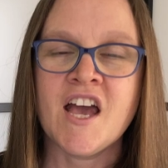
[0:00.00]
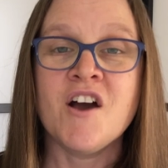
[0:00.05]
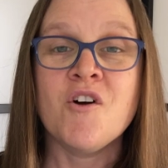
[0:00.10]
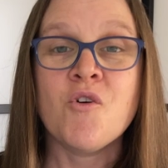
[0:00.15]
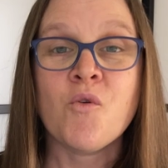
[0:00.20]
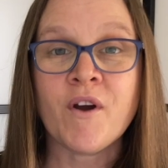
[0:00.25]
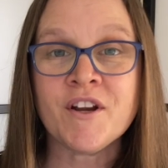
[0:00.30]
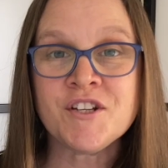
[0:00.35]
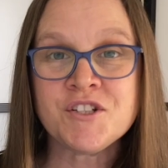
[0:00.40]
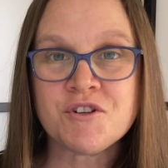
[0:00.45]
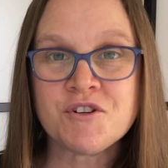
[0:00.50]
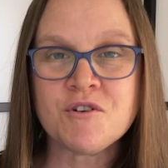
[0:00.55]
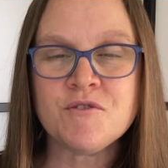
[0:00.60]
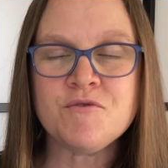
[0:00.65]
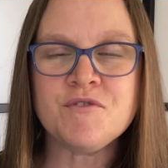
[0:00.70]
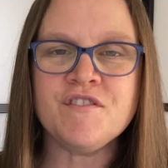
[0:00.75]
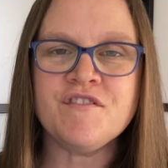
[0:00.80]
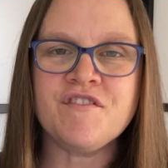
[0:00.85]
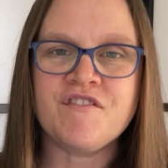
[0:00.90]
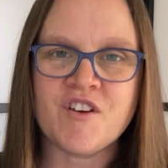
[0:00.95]
When
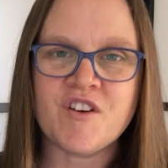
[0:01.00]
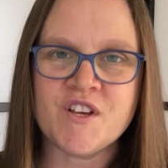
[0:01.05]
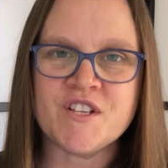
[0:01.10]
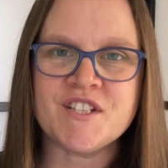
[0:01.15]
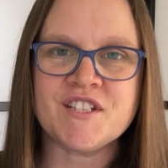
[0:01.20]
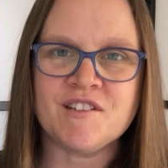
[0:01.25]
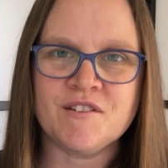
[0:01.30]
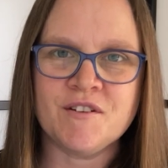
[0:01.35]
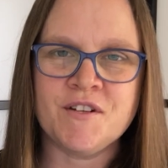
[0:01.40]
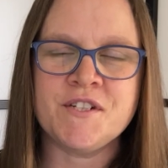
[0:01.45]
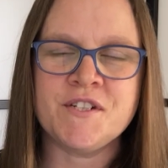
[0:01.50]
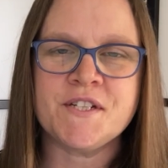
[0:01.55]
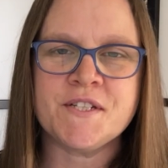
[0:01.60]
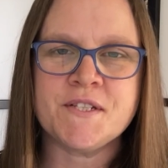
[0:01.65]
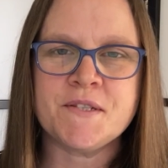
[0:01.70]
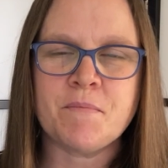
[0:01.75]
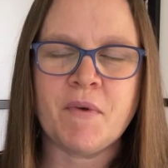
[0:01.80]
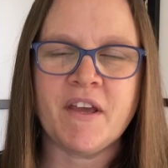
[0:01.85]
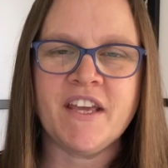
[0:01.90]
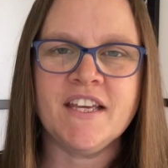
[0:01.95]
children first learn to
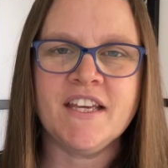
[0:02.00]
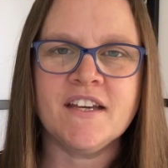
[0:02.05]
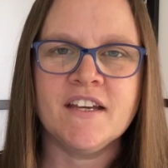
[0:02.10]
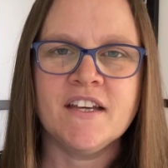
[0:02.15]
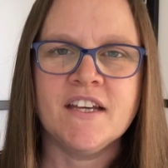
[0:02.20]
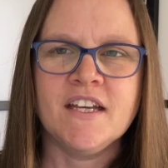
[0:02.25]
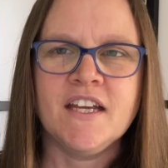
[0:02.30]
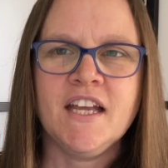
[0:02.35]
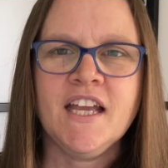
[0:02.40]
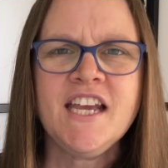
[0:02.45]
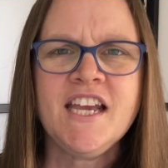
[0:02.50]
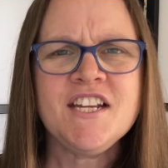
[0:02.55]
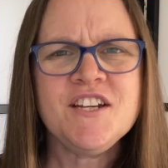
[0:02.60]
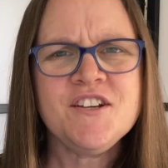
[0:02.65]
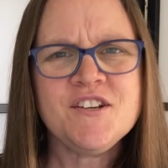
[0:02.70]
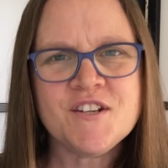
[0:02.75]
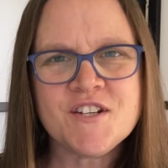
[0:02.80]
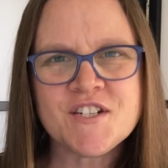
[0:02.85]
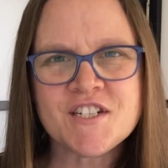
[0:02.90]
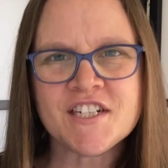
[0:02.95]
speak, it
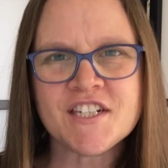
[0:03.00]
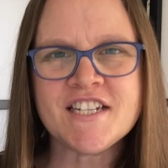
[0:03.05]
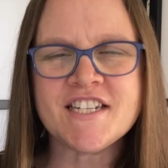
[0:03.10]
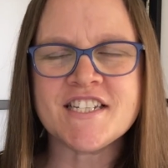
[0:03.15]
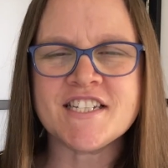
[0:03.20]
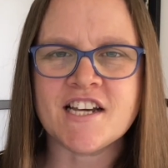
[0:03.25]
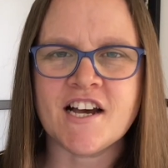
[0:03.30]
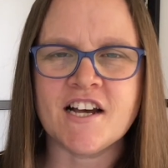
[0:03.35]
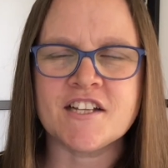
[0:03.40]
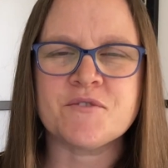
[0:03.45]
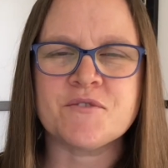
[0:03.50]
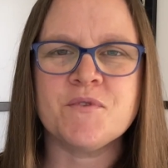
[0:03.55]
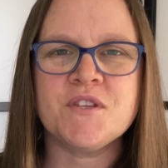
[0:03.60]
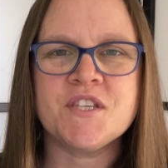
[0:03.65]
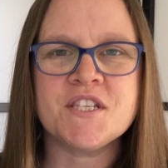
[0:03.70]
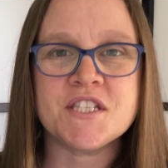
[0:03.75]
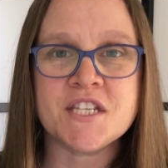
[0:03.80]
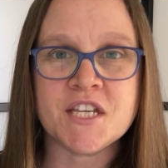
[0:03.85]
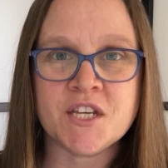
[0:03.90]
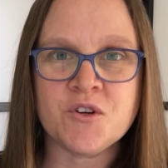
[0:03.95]
usually starts with
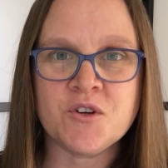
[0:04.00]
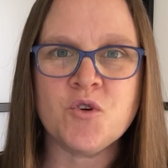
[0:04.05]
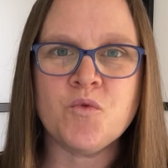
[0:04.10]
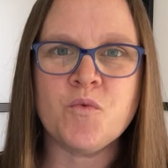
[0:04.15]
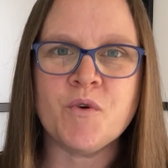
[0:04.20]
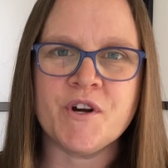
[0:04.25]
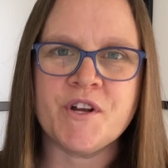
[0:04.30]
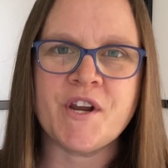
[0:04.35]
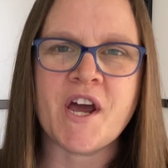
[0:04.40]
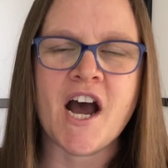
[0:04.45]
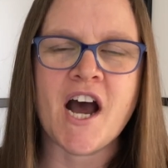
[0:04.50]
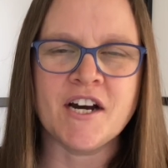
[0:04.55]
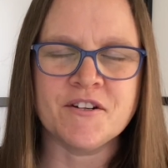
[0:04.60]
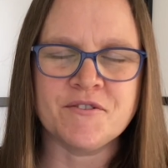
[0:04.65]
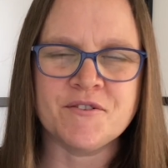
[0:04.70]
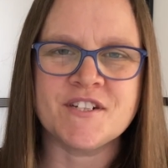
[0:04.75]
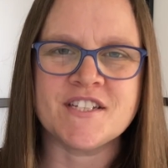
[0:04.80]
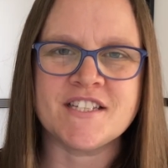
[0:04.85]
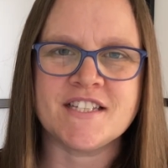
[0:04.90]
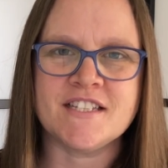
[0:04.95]
single word
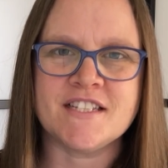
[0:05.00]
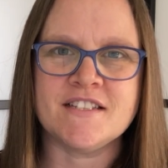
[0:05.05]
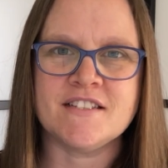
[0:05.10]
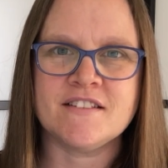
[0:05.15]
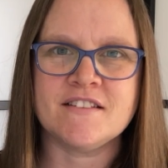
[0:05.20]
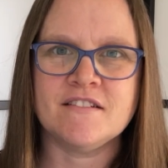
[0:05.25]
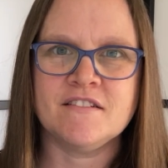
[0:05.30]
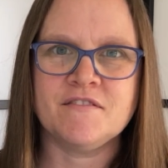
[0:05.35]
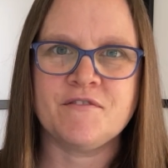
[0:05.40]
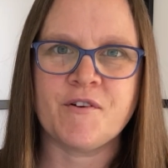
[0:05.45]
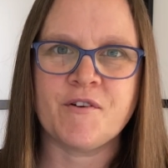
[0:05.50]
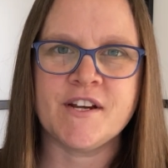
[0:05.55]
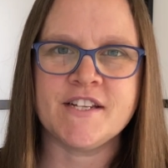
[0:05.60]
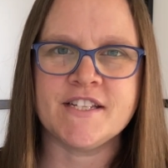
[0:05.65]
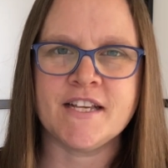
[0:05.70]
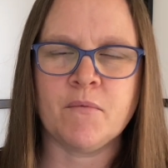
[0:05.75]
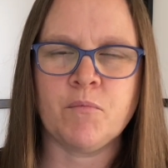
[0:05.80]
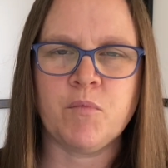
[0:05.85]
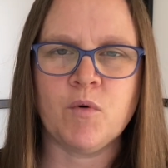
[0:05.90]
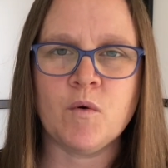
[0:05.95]
utterances, for
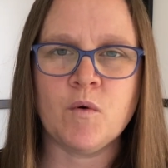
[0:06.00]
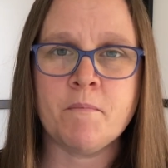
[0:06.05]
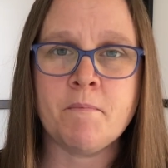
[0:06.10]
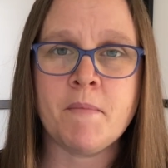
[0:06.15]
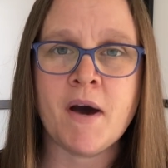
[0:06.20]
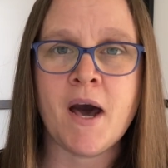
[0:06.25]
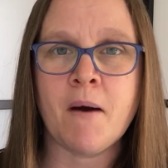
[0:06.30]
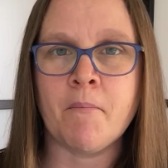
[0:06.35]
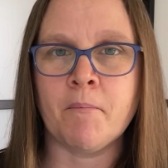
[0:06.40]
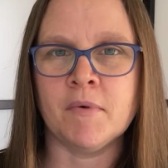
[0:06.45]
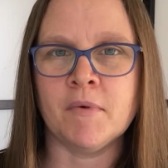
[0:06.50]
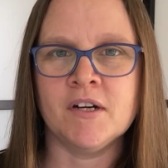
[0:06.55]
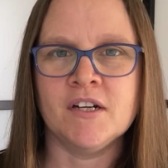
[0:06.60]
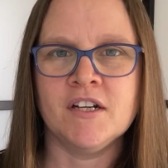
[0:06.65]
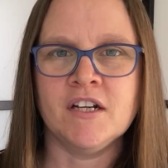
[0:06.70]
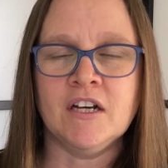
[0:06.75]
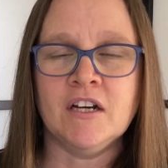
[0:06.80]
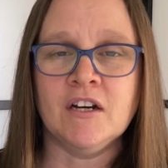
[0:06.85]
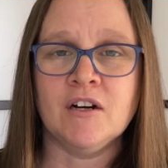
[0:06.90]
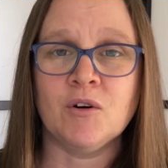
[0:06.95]
example, mum
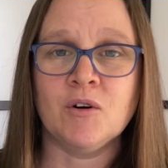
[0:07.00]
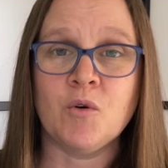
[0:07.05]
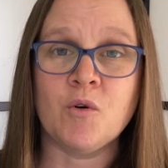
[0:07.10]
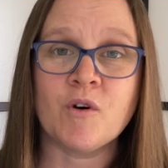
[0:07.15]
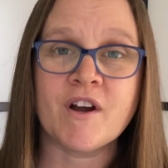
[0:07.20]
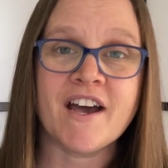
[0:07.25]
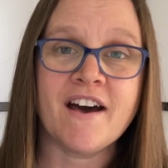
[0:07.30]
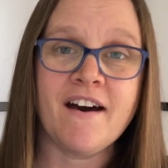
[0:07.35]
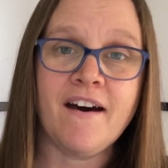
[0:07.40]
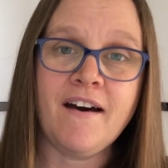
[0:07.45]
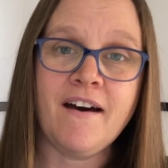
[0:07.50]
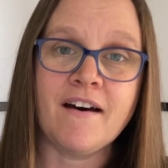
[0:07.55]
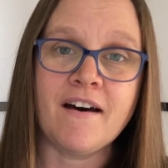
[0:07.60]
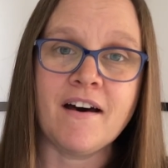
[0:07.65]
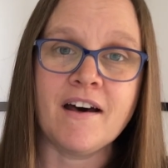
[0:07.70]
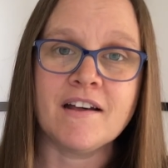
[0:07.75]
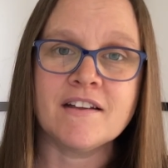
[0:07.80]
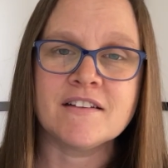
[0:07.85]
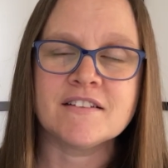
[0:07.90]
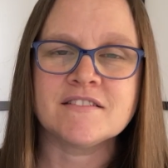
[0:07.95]
or
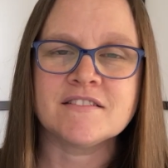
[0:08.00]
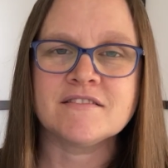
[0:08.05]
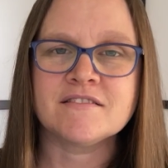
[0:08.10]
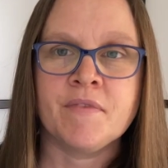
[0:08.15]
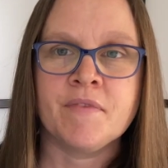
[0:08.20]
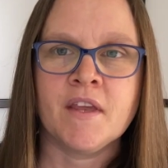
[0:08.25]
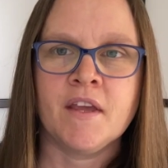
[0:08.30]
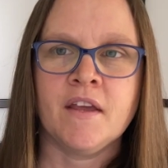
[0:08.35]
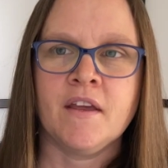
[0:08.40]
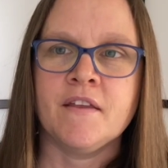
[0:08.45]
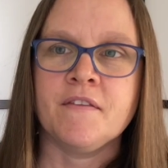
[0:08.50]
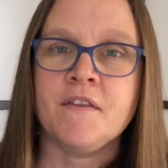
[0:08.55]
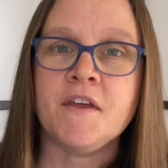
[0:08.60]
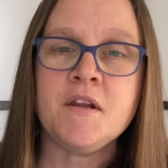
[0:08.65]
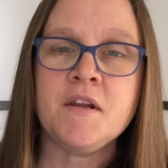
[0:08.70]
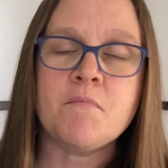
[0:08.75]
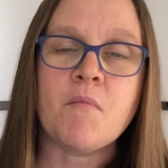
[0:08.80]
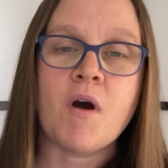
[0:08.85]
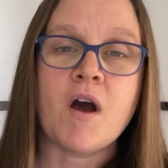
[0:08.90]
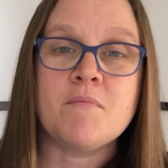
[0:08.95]
car. Then
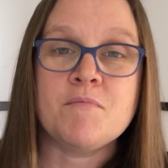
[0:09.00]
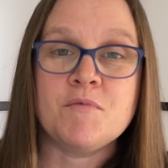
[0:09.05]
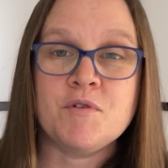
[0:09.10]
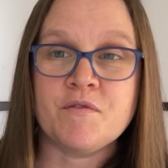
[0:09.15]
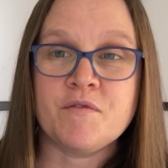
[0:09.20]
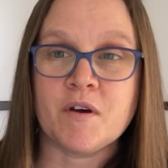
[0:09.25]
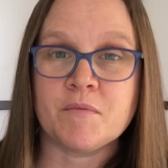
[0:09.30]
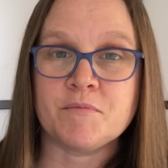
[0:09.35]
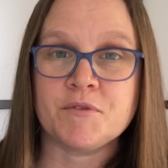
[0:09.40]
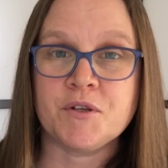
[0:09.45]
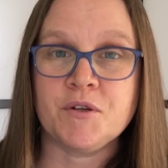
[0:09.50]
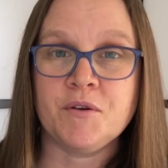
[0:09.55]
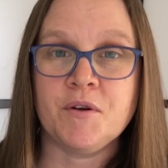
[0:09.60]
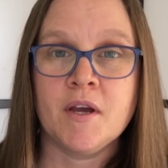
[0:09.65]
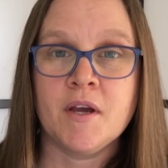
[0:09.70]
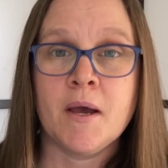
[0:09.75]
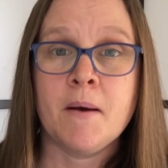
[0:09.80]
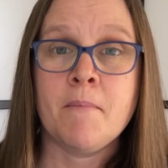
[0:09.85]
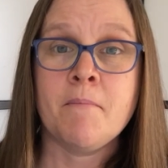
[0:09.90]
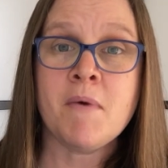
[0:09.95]
it might move up to
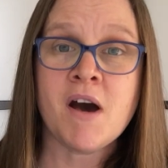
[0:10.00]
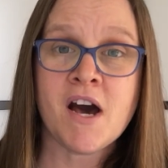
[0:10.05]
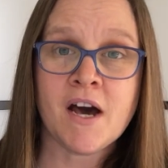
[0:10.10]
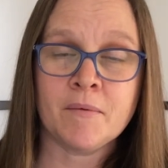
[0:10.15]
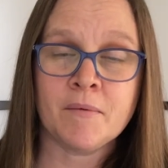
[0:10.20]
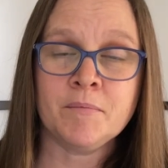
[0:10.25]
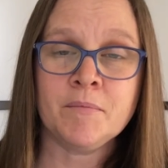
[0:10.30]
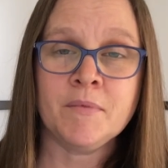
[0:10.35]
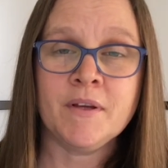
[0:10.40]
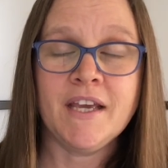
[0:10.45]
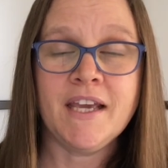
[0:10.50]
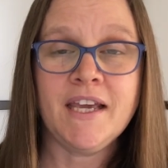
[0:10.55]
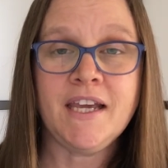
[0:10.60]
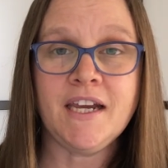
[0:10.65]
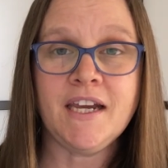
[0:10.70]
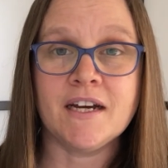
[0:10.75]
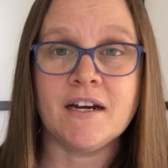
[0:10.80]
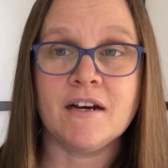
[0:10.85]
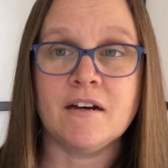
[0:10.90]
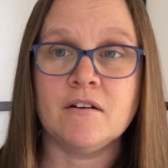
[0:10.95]
mum,
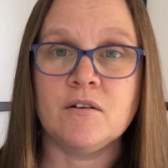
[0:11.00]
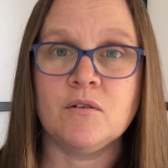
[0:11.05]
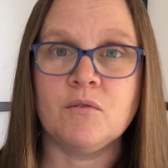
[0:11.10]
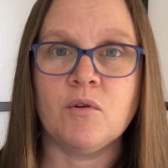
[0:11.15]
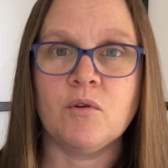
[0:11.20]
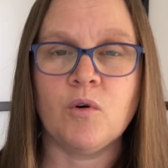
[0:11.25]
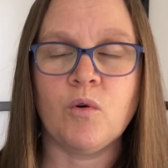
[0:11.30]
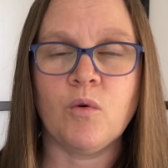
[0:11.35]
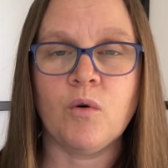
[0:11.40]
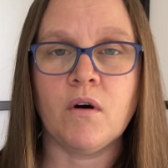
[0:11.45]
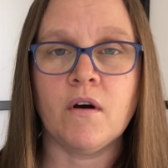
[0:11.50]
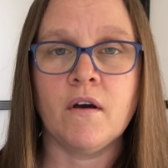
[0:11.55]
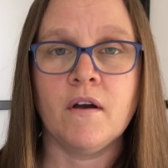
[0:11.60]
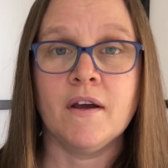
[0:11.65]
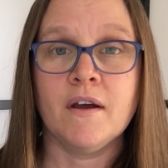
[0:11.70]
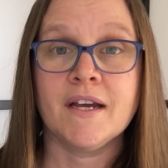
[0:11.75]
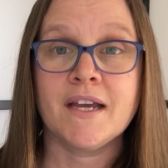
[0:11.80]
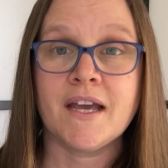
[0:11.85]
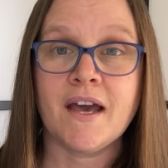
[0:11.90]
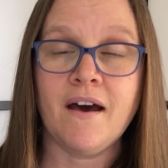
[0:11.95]
here, or
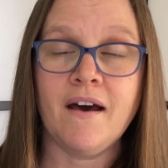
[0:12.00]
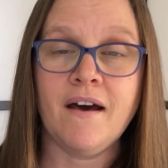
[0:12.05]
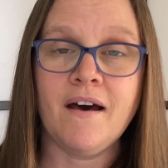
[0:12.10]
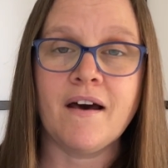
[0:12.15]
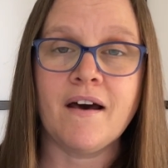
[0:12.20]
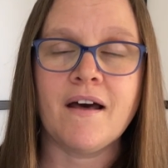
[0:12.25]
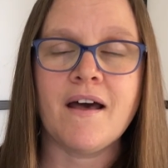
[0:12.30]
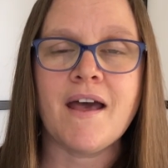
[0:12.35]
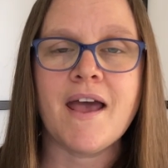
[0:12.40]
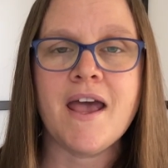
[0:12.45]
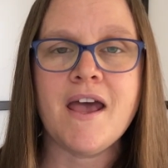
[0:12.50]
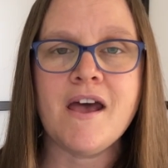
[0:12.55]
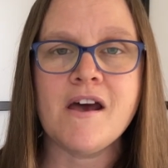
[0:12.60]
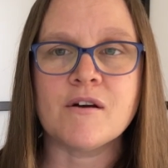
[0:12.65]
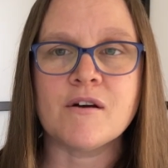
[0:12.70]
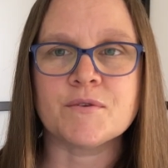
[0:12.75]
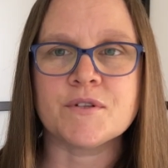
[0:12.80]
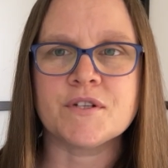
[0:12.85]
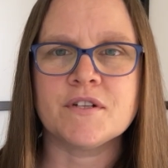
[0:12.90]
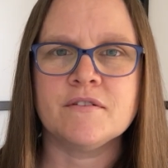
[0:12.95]
car,
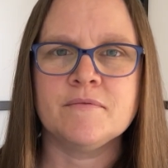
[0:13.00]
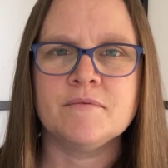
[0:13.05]
out.